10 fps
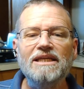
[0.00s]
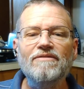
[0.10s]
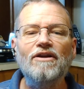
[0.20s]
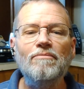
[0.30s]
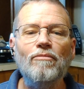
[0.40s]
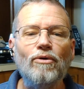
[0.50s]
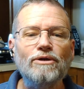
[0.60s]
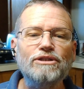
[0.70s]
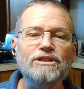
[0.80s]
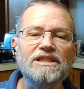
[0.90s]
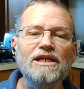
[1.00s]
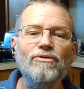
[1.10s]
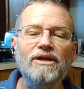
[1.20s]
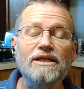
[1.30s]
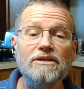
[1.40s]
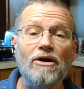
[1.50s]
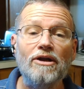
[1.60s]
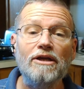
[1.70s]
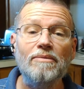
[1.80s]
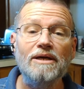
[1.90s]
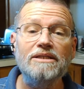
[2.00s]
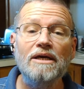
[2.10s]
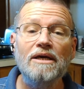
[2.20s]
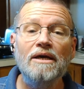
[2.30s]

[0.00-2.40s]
even a more serious argument